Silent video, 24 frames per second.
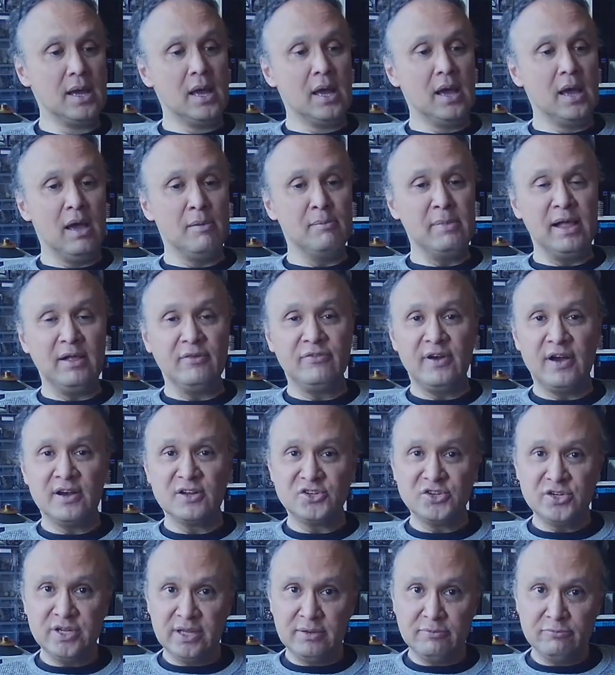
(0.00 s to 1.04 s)
a
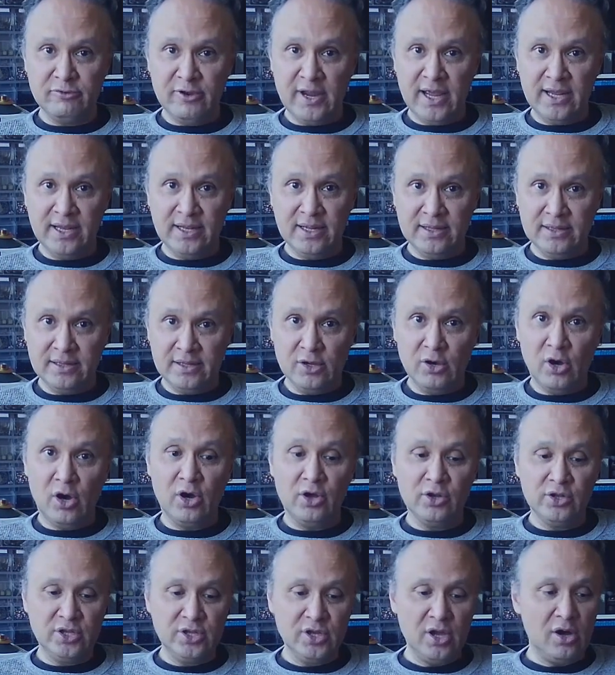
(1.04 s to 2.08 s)
malfunctioning brain in the
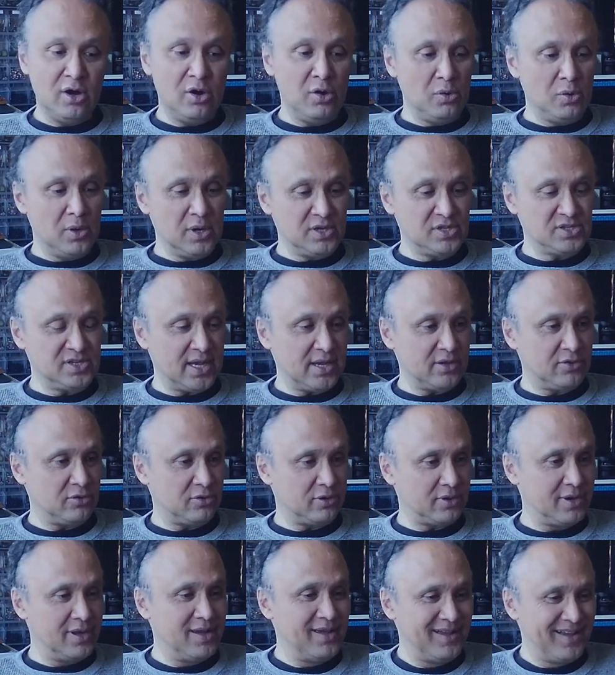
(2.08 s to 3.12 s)
audio sector.
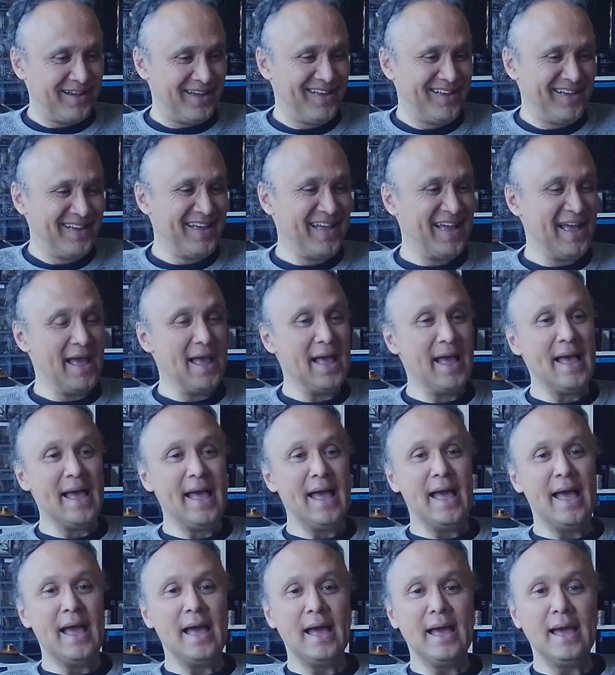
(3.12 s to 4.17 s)

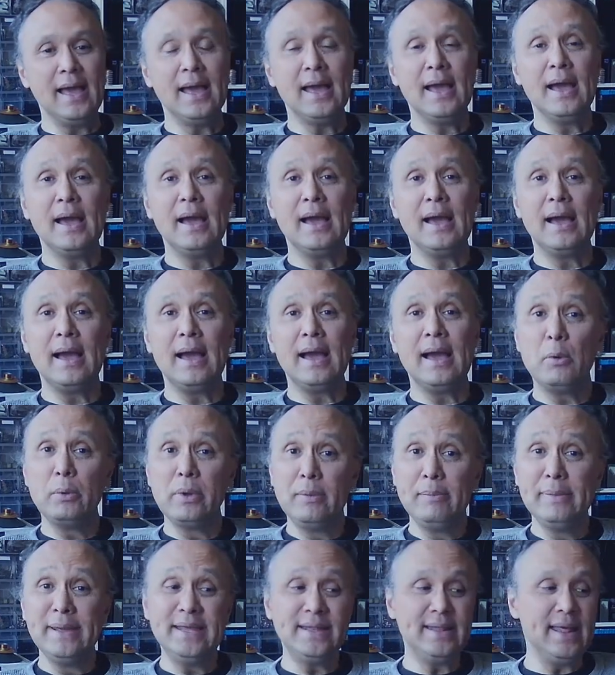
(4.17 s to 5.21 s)
I will
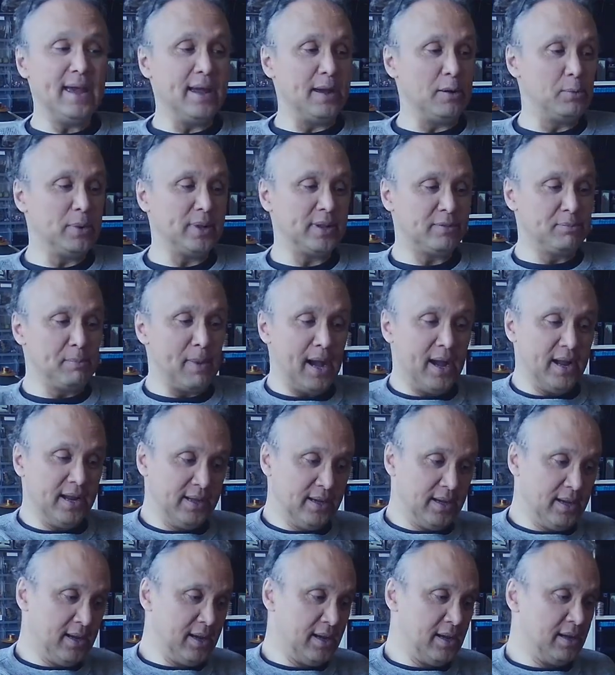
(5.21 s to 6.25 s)
be there with my
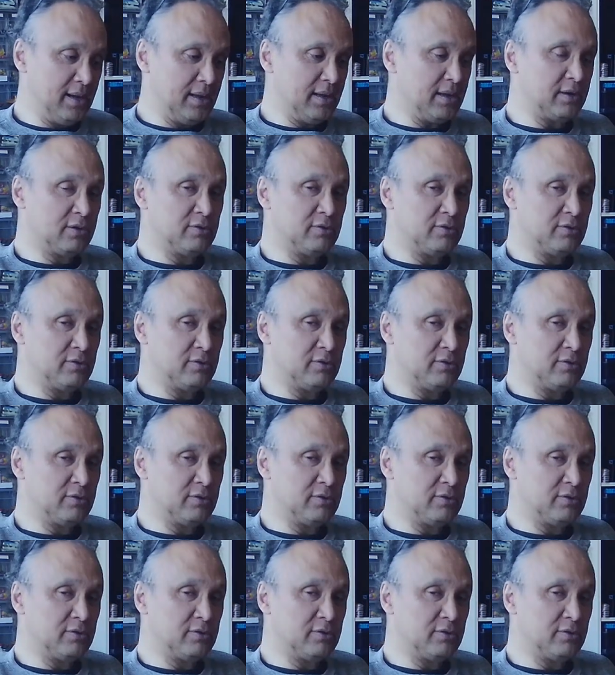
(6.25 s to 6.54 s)
not